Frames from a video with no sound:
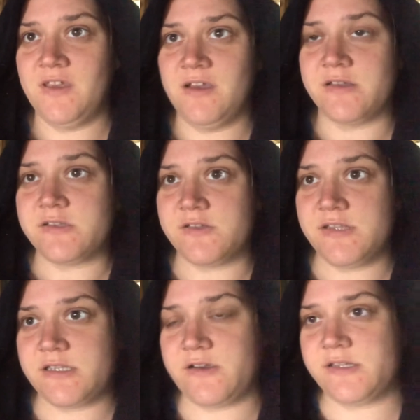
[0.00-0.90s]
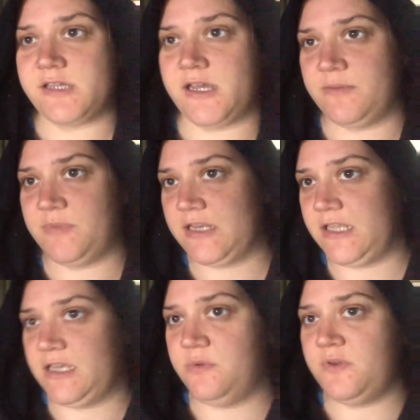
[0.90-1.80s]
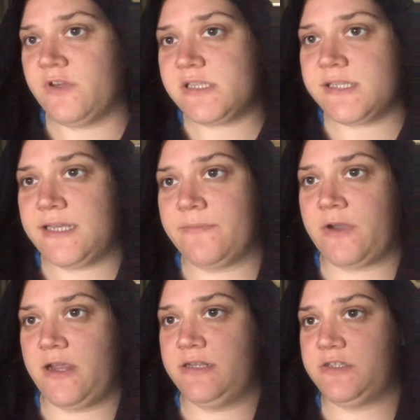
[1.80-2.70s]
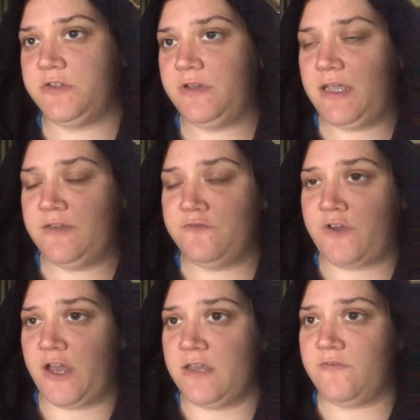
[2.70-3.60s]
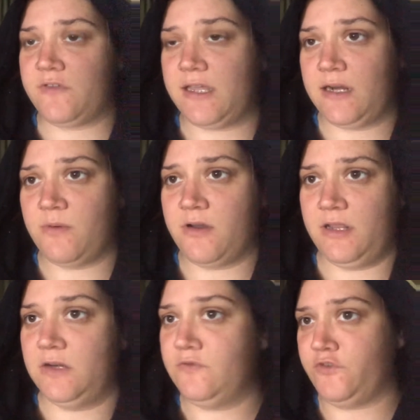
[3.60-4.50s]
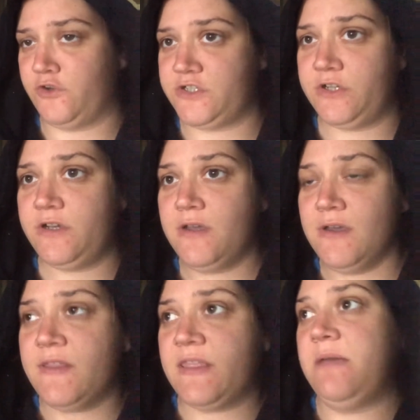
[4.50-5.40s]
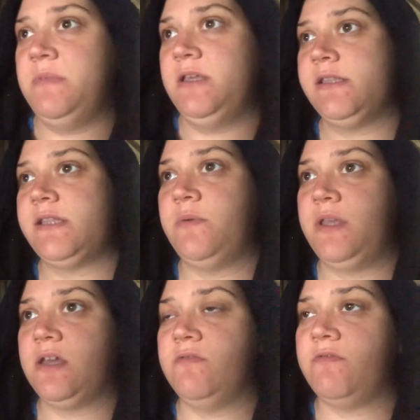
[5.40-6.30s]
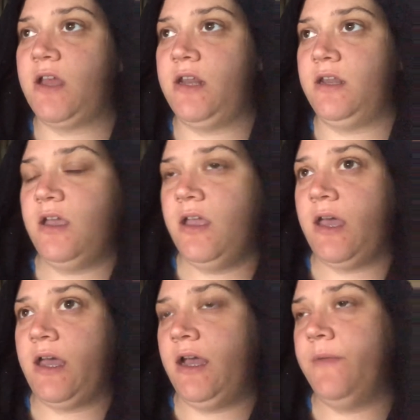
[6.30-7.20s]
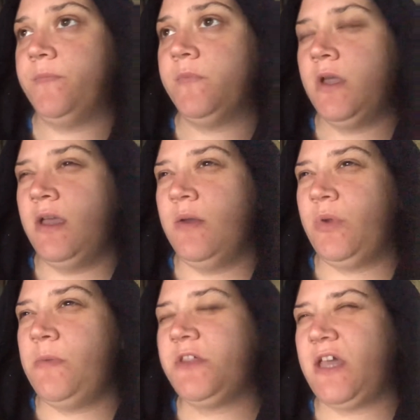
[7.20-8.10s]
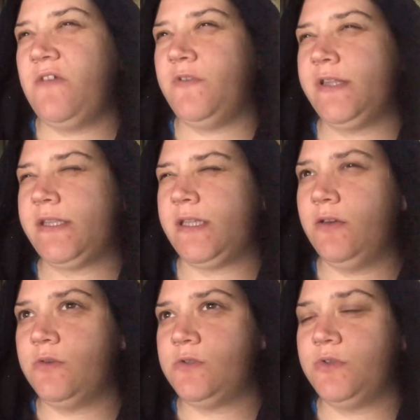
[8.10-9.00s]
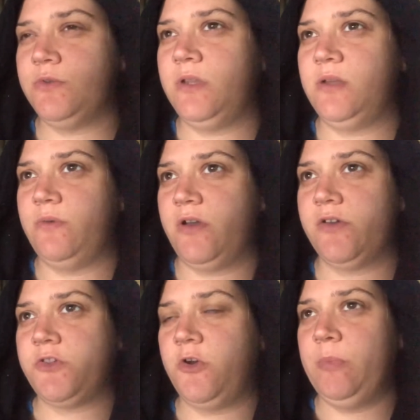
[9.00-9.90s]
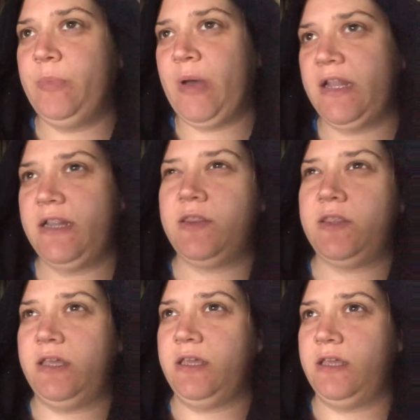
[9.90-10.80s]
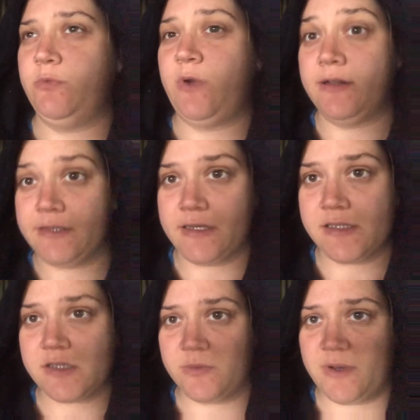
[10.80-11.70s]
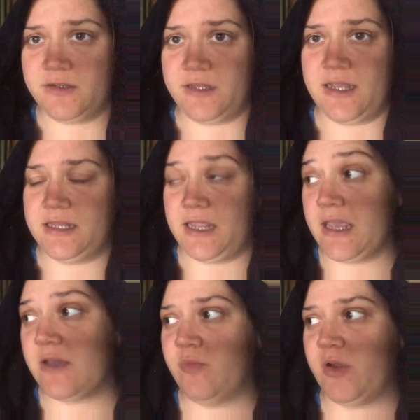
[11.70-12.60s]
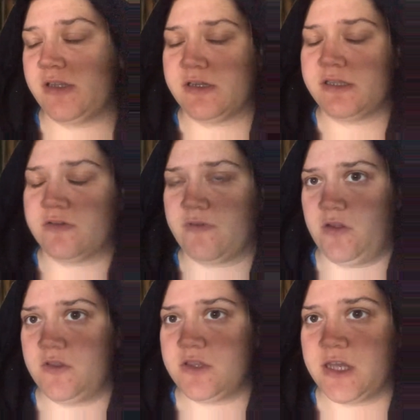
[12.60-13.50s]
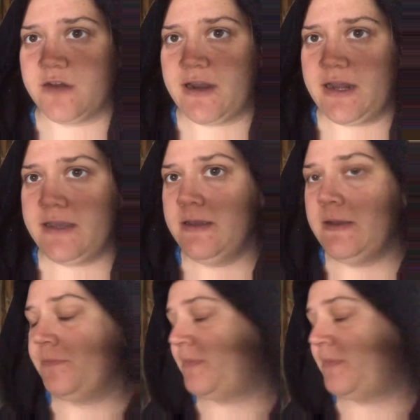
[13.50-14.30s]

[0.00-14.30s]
So this is our exciting bit in here. We've recently upgraded to a 5 kilowatt inverter. That means that we can run pretty much every single tool in the workshop but the welder. So the welder and the air compressor still run on the generator, but